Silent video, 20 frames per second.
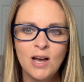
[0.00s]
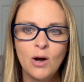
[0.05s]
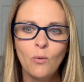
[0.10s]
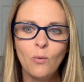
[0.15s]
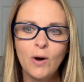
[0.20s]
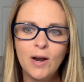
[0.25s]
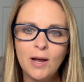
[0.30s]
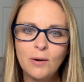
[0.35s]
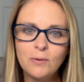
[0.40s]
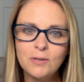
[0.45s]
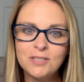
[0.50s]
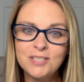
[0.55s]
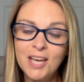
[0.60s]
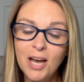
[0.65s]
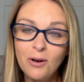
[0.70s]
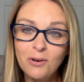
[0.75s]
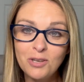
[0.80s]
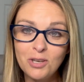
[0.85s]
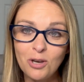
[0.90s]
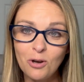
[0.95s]
What I will
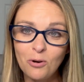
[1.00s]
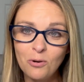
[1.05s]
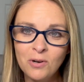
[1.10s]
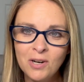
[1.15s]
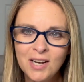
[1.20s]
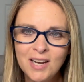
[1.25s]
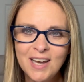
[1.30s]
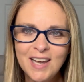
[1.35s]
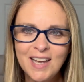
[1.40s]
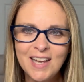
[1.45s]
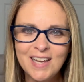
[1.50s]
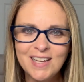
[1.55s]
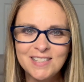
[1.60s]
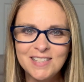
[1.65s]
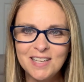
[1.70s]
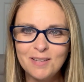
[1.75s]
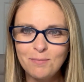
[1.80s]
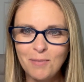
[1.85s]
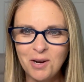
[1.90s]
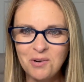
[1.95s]
tell you is
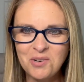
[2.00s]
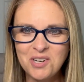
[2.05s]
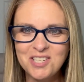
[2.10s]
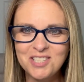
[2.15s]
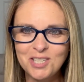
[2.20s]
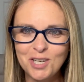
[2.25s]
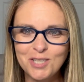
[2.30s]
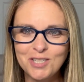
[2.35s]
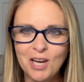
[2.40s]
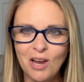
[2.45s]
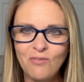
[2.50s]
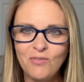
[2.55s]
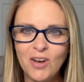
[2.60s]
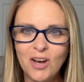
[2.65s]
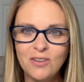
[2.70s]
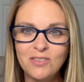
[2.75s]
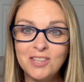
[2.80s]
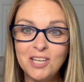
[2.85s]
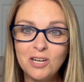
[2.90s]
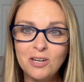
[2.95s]
in my research, I
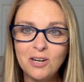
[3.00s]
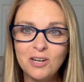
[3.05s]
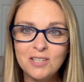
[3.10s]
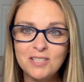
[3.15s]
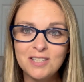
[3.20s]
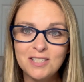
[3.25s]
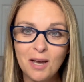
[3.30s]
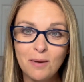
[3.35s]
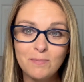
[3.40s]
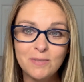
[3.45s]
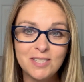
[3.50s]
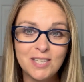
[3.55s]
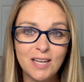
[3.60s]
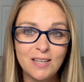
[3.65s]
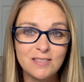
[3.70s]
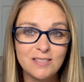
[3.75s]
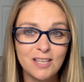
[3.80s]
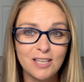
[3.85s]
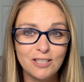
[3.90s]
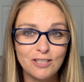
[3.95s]
found there are some
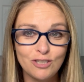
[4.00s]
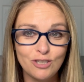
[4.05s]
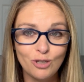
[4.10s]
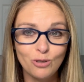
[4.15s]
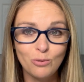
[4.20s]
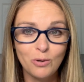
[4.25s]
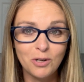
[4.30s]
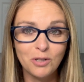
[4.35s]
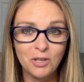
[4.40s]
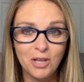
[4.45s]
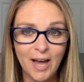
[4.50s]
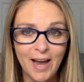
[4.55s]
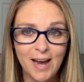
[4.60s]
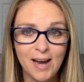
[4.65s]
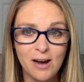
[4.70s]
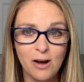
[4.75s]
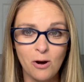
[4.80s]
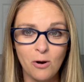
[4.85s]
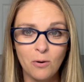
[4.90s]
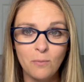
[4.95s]
states that do
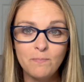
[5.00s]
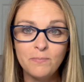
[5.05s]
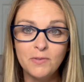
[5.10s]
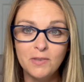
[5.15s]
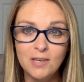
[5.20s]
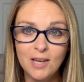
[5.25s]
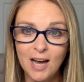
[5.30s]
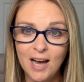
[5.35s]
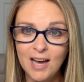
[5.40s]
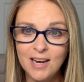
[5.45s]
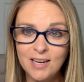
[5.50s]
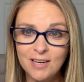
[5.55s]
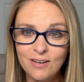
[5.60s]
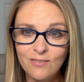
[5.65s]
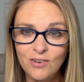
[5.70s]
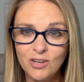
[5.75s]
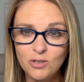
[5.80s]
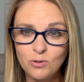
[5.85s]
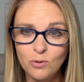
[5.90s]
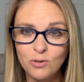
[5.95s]
allow
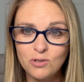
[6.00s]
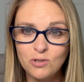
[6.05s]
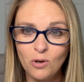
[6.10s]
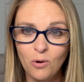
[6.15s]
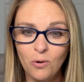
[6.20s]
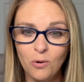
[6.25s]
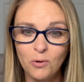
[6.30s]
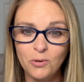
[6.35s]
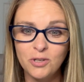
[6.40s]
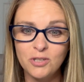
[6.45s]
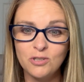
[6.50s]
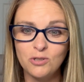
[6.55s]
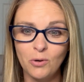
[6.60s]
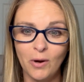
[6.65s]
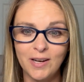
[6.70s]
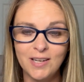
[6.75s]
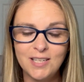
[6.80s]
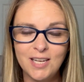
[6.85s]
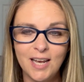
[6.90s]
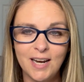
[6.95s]
non-individuals to hold as
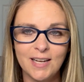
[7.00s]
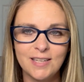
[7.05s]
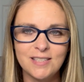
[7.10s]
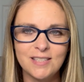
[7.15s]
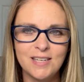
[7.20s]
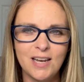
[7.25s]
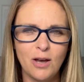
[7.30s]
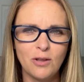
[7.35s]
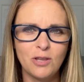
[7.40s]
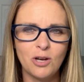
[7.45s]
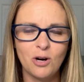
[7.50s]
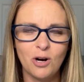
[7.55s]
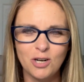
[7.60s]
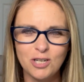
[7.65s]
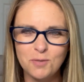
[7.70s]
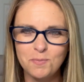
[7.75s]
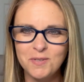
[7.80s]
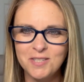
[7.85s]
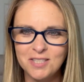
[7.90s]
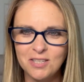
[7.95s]
joint tenants. Now, there are
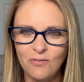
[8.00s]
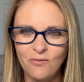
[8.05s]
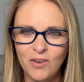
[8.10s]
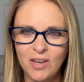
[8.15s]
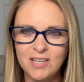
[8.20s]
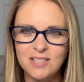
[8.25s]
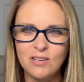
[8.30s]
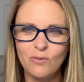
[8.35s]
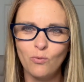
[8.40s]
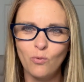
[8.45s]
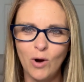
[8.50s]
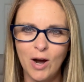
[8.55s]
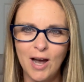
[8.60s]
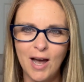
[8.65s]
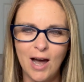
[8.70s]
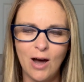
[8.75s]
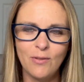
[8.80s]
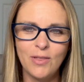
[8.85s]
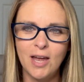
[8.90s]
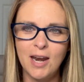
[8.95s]
specifics of
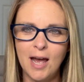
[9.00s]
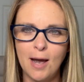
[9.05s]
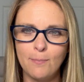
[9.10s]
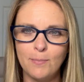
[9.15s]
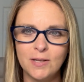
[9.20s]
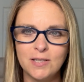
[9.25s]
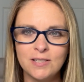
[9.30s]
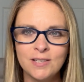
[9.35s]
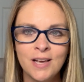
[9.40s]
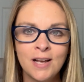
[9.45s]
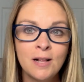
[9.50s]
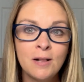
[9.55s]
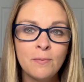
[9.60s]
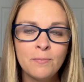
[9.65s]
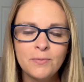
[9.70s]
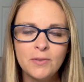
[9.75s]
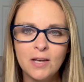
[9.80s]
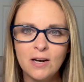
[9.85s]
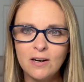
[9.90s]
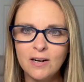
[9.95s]
how that happens.
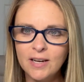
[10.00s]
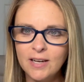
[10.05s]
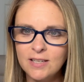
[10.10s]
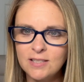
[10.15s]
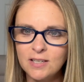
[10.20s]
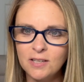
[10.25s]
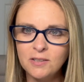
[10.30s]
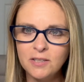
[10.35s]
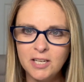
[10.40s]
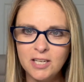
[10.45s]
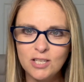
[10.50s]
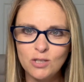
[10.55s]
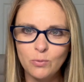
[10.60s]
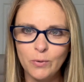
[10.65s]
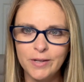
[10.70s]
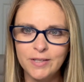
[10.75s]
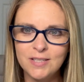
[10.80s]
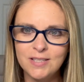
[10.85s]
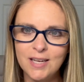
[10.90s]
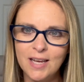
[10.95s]
There is at least
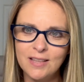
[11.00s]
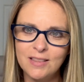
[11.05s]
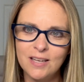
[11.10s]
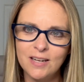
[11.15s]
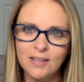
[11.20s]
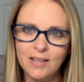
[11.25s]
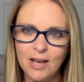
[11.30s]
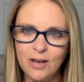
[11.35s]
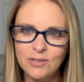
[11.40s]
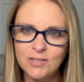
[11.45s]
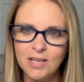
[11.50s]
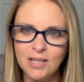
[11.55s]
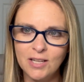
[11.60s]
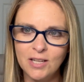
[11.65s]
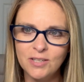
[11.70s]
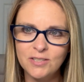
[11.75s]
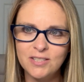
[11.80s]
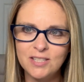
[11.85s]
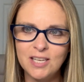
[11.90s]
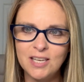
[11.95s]
one state that allows
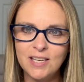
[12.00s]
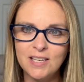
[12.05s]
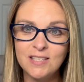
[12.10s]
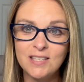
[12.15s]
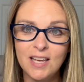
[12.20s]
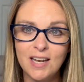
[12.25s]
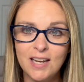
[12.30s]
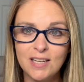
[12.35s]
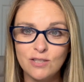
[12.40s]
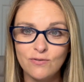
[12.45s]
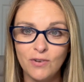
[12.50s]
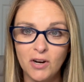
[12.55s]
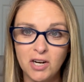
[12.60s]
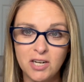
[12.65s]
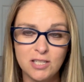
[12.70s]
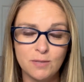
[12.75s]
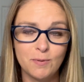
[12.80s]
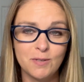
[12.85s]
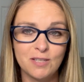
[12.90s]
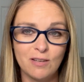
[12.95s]
LLCs, and it's very
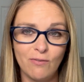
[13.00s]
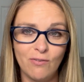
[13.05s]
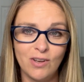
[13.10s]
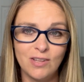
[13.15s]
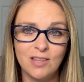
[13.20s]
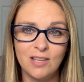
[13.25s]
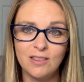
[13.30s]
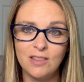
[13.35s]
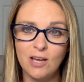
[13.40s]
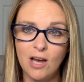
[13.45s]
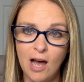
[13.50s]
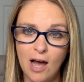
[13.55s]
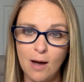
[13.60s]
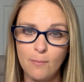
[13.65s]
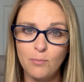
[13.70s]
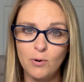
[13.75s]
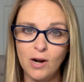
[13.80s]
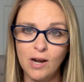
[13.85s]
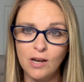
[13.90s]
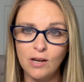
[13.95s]
specific that the
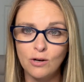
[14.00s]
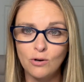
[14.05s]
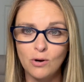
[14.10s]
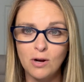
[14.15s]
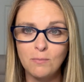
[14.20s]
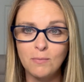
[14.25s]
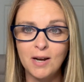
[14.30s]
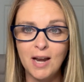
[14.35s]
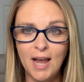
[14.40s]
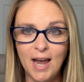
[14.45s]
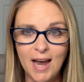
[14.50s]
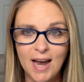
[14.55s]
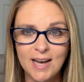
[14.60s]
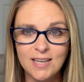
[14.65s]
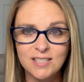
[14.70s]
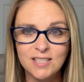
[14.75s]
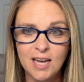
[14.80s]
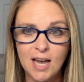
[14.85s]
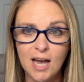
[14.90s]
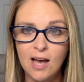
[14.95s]
operating agreement
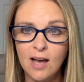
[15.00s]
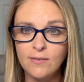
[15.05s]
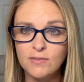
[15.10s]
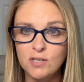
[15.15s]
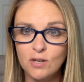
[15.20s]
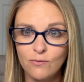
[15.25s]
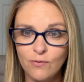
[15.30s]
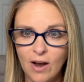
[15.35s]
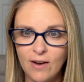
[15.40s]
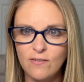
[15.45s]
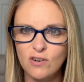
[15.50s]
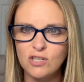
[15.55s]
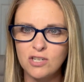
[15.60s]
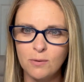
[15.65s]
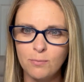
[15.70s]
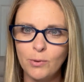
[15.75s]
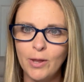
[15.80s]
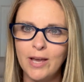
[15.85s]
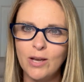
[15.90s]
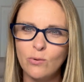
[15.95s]
has to have
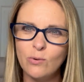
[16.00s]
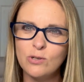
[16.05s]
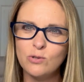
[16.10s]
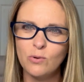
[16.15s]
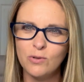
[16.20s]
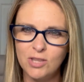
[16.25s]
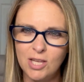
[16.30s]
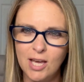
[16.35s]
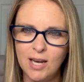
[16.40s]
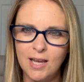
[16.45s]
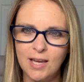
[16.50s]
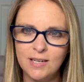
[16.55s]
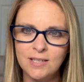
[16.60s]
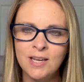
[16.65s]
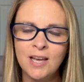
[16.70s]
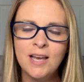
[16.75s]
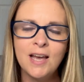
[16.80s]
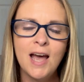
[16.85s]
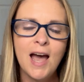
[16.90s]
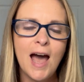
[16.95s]
survivorship language within it.
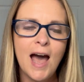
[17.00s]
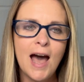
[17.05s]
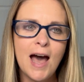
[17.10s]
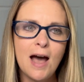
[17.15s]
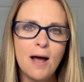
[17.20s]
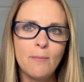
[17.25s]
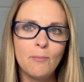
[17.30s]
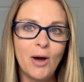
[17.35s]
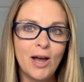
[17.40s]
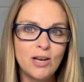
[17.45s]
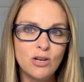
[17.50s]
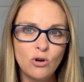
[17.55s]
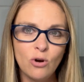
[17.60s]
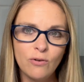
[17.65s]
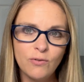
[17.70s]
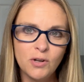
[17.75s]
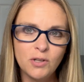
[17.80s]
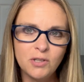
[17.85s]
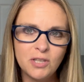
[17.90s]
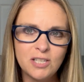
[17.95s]
I know
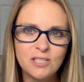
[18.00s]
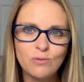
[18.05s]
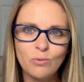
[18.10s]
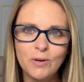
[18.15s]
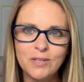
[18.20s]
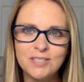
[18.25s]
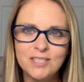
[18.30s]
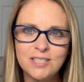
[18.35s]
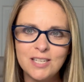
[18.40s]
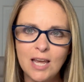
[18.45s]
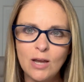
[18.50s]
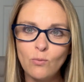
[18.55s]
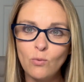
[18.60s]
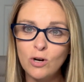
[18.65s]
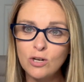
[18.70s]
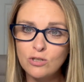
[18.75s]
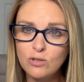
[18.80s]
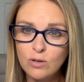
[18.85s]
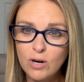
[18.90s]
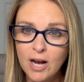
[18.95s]
of at least one state where
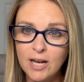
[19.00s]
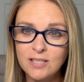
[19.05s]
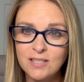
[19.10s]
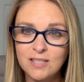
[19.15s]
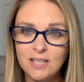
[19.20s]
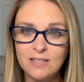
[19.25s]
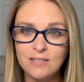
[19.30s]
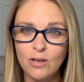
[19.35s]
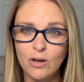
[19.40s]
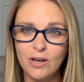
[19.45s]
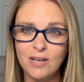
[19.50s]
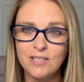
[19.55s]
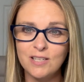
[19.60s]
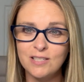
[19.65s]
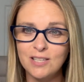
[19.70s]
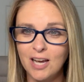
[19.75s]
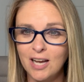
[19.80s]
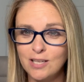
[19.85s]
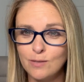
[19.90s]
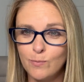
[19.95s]
trusts, as long as it's
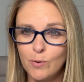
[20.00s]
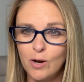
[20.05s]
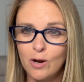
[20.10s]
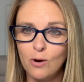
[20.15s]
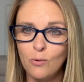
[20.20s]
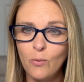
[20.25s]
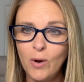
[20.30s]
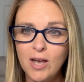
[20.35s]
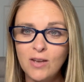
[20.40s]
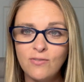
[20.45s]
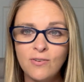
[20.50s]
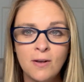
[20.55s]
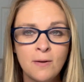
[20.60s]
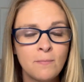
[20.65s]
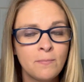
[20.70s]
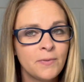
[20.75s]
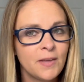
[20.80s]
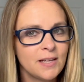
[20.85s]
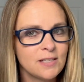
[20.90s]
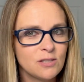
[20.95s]
a husband and wife,
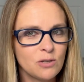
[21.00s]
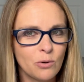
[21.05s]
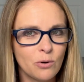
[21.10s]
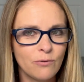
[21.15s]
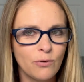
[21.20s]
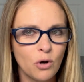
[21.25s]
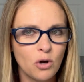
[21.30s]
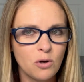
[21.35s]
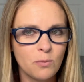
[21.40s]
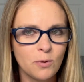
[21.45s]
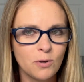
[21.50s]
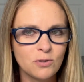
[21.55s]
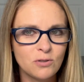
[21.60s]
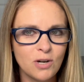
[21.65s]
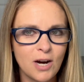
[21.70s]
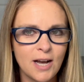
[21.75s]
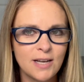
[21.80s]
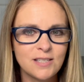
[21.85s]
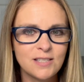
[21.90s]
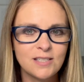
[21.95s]
it's a revocable
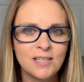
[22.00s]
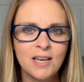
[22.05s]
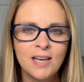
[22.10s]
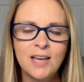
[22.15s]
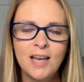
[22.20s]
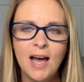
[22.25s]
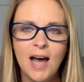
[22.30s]
trust.